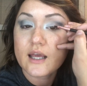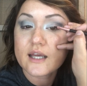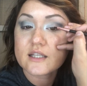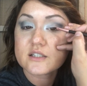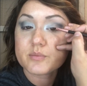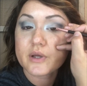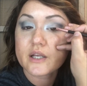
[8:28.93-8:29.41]

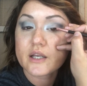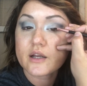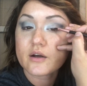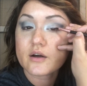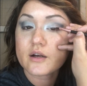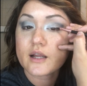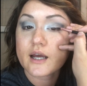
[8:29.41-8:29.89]
And
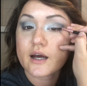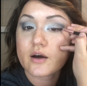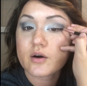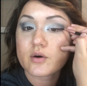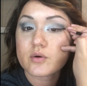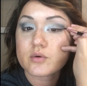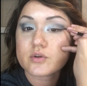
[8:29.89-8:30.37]
depending on
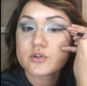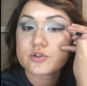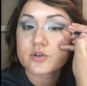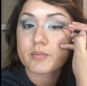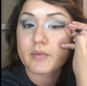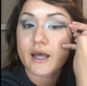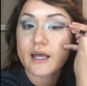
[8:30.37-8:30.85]
how
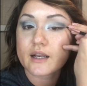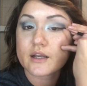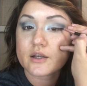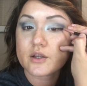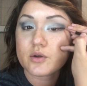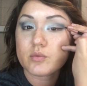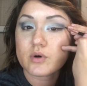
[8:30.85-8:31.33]

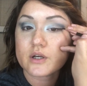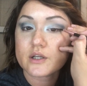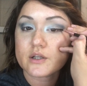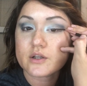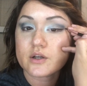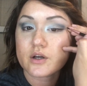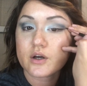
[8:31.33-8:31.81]
dramatic you
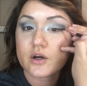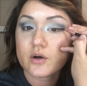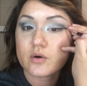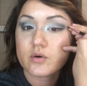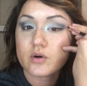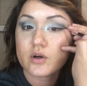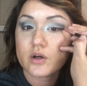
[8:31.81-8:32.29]
wanted to
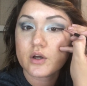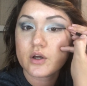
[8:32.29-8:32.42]
go,